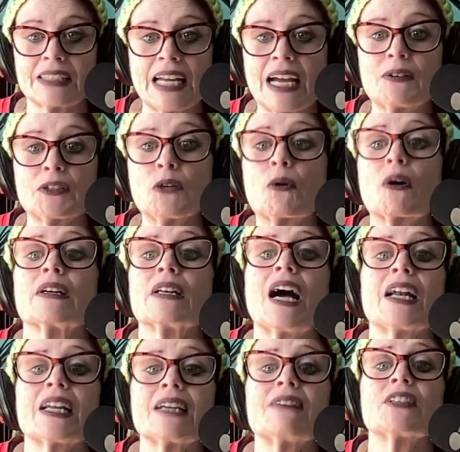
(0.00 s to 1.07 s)
now you are
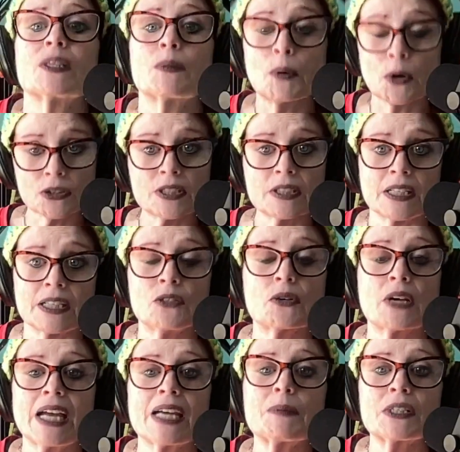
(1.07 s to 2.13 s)
not even the person that you
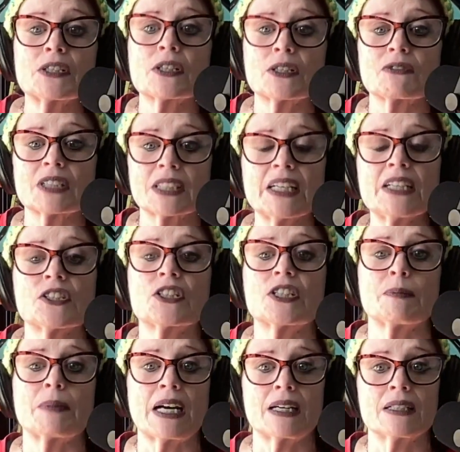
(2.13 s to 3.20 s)
came into the
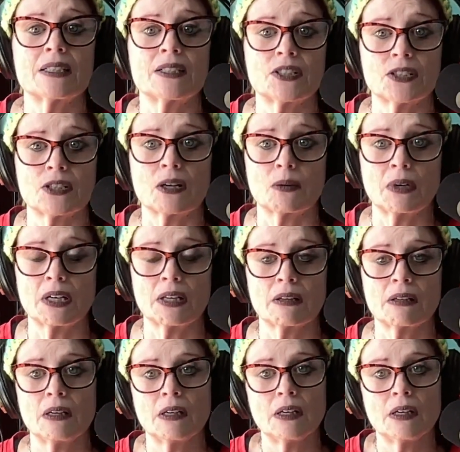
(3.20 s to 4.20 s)
relationship as to start with.